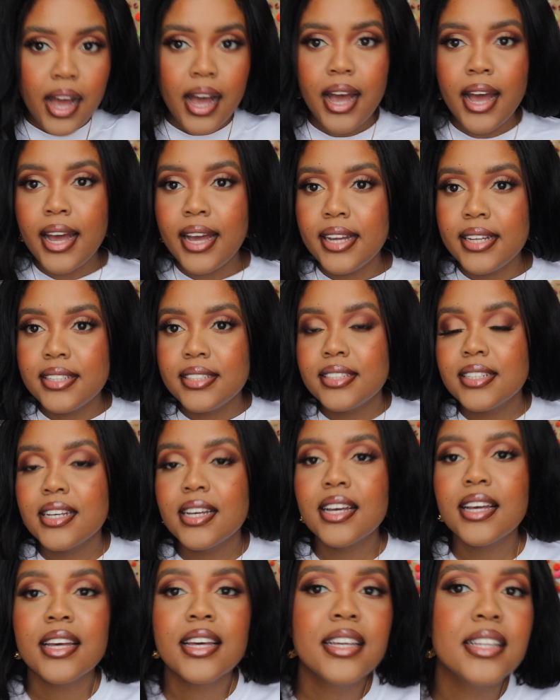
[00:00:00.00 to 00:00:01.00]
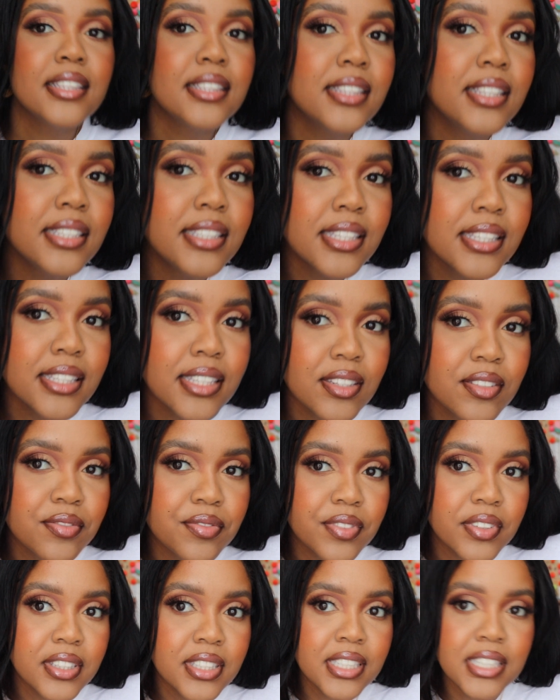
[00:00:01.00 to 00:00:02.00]
And this is it
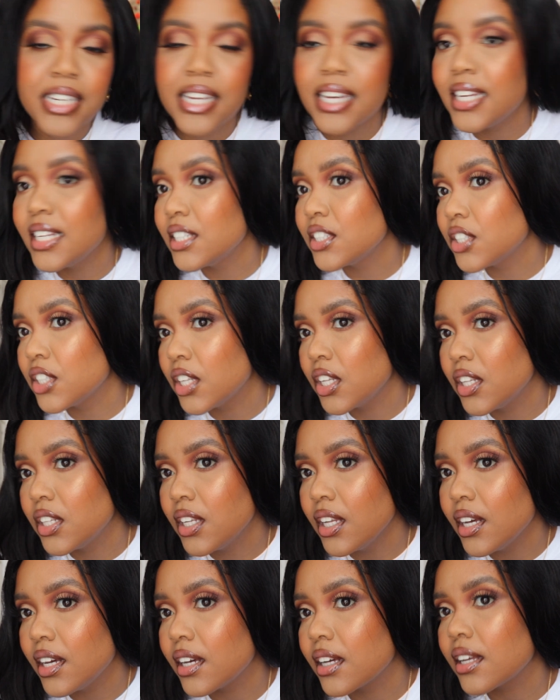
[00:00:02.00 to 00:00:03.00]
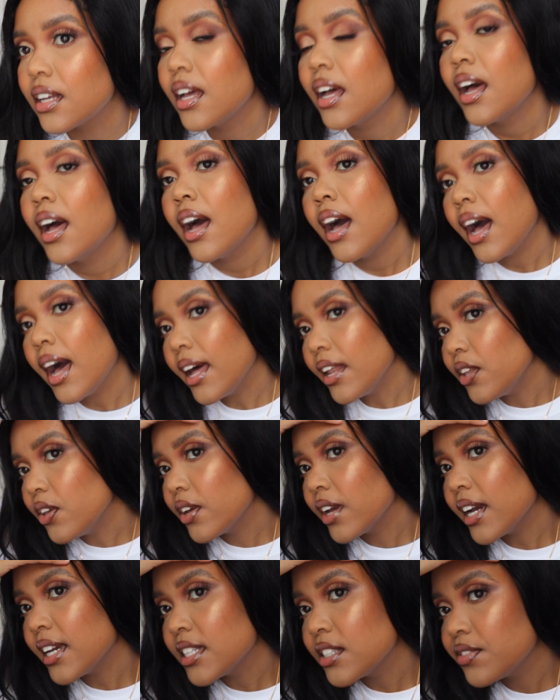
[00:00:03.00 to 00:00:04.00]
for today's look. How do
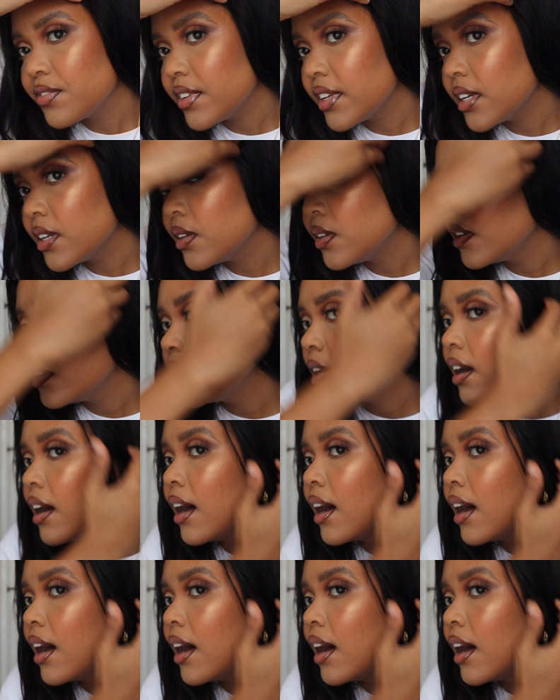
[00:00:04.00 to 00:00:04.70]
you guys feel?